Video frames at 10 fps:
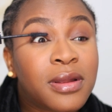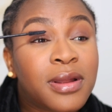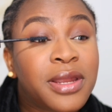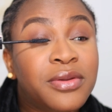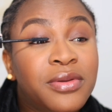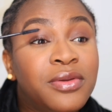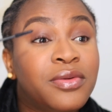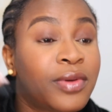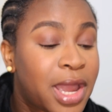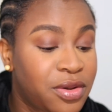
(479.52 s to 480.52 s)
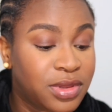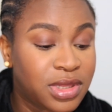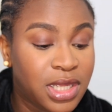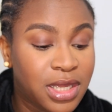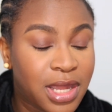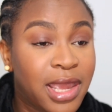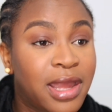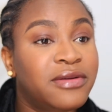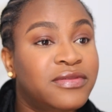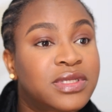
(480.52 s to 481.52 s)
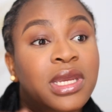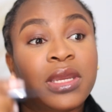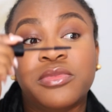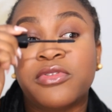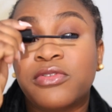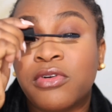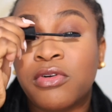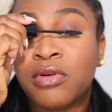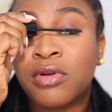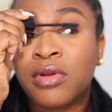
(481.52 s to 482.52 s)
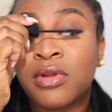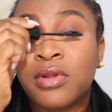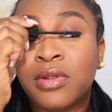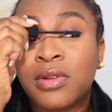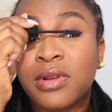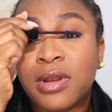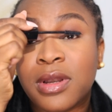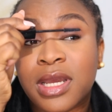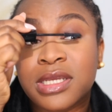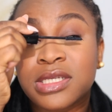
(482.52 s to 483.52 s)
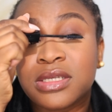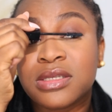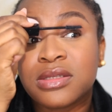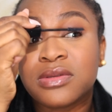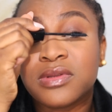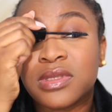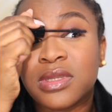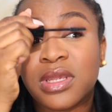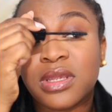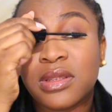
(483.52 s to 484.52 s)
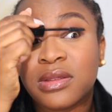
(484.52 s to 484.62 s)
I don't know, I don't think I have time for lashes today,